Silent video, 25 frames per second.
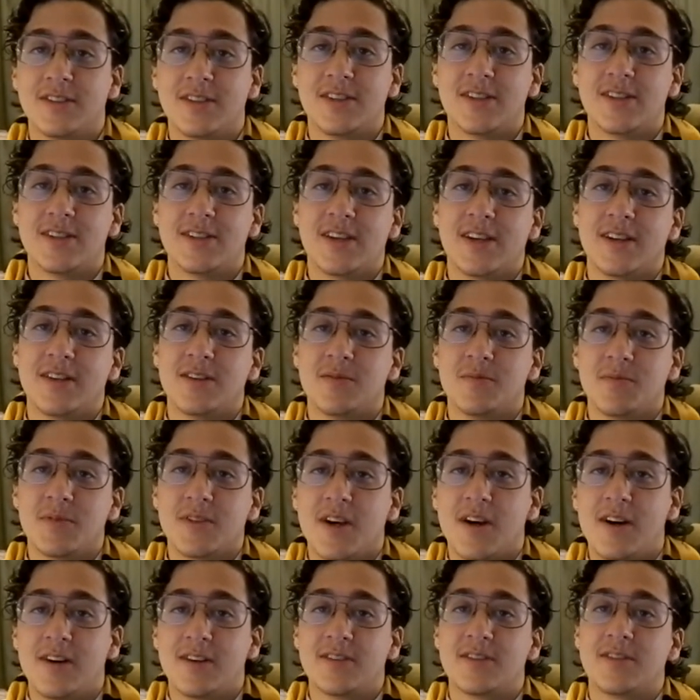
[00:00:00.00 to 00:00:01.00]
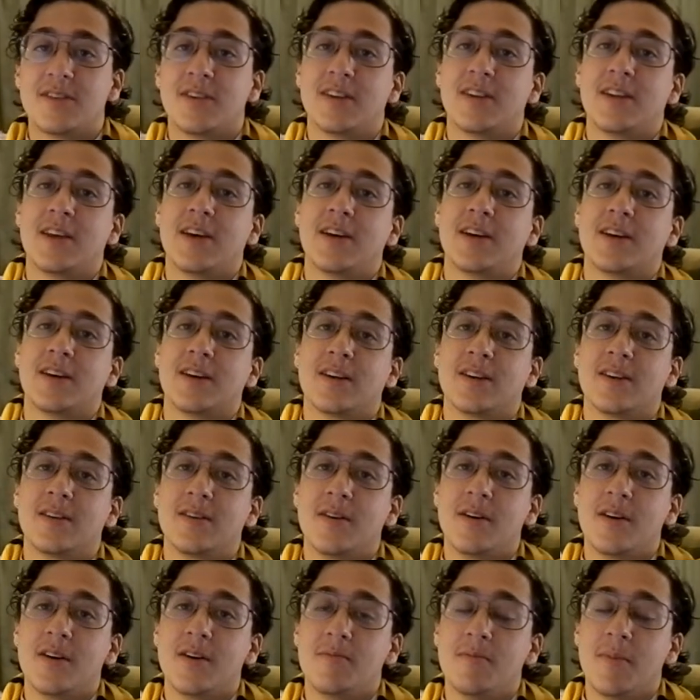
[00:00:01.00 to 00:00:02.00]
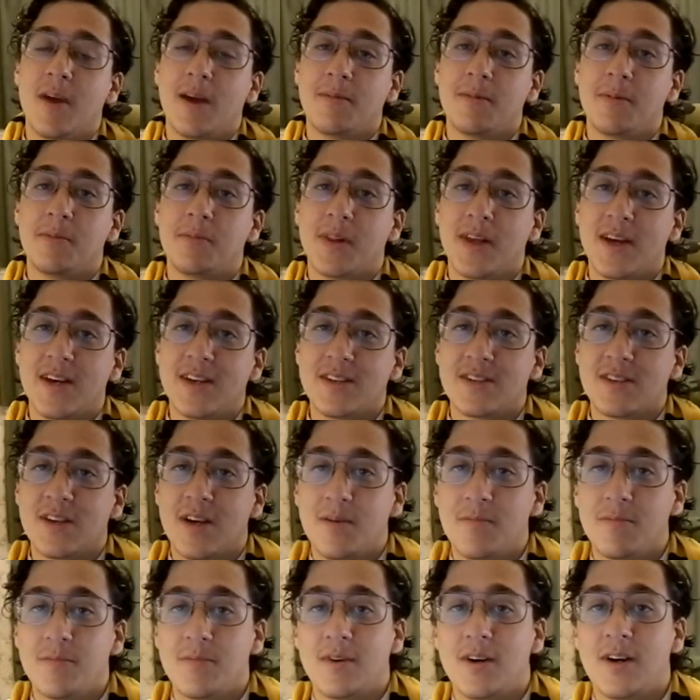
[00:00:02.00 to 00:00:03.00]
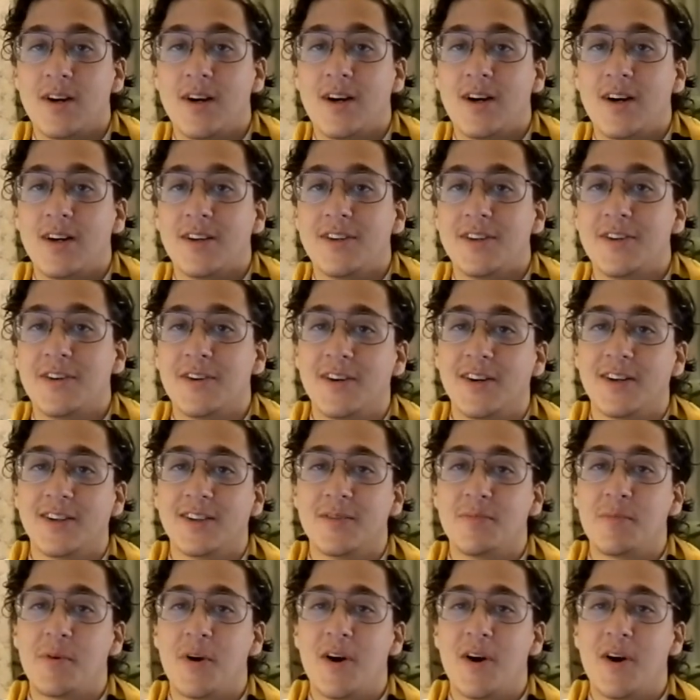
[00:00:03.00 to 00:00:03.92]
to send some songs that they could maybe play some uh, during the